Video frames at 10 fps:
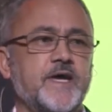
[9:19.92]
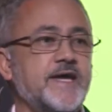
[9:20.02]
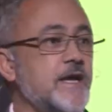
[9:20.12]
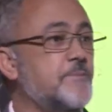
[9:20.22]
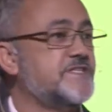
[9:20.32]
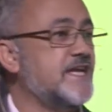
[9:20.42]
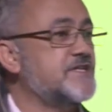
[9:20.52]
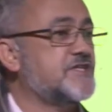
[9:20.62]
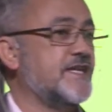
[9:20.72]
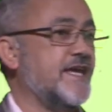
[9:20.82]
Now,
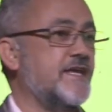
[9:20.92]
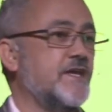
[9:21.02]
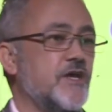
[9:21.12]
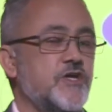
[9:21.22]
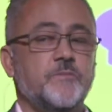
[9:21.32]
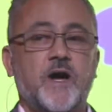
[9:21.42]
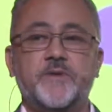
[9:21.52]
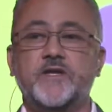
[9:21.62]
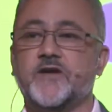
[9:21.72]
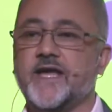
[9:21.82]
potentially, you might
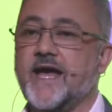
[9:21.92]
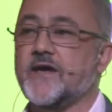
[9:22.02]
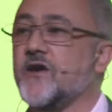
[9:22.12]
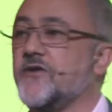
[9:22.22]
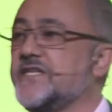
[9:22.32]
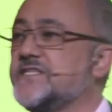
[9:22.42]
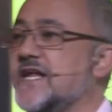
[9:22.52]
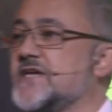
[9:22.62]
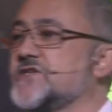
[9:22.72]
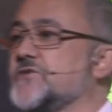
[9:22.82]
be looking at going
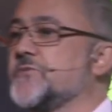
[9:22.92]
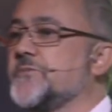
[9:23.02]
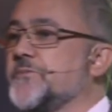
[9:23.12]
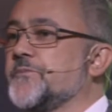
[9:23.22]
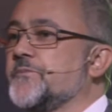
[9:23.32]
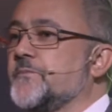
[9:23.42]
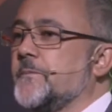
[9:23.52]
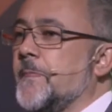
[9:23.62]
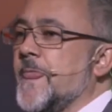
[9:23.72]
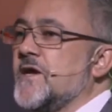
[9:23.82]
international.
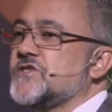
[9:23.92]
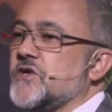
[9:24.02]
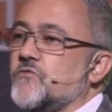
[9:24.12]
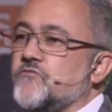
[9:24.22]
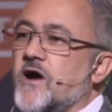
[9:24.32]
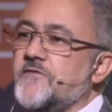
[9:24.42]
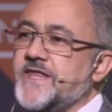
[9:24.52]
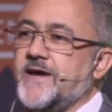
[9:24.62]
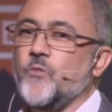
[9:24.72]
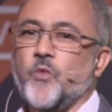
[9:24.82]
So rather
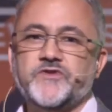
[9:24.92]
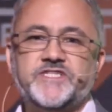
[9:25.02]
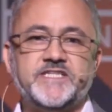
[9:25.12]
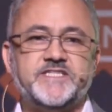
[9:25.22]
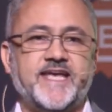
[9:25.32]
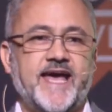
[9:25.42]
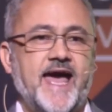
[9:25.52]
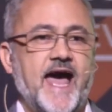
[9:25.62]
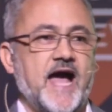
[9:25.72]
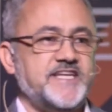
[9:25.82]
than wanting to
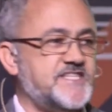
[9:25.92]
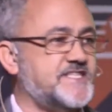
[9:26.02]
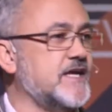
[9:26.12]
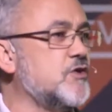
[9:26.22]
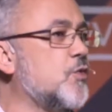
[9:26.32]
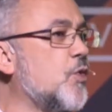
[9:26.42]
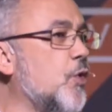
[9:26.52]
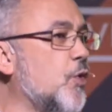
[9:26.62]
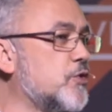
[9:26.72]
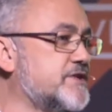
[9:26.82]
get a single
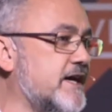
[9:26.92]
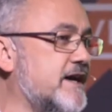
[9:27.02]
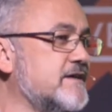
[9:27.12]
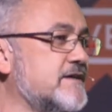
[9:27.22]
order